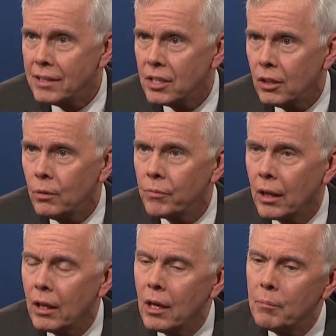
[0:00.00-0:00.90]
deal,
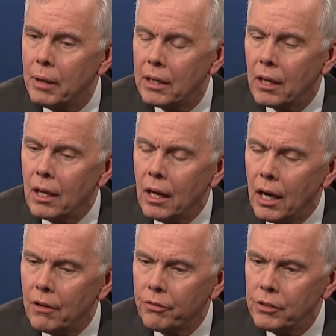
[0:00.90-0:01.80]
but
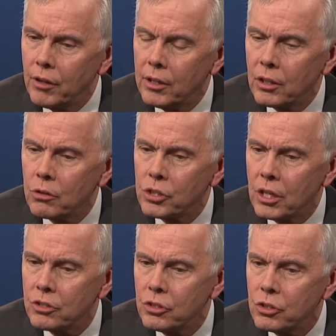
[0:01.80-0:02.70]
free trade
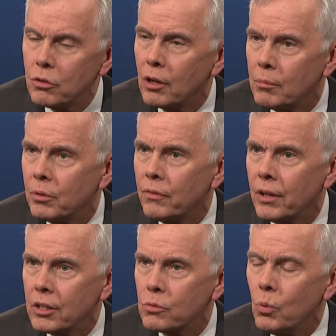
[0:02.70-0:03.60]
negotiations do a number of
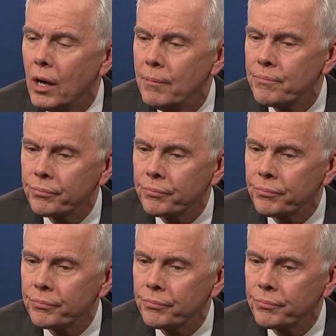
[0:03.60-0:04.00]
things. One,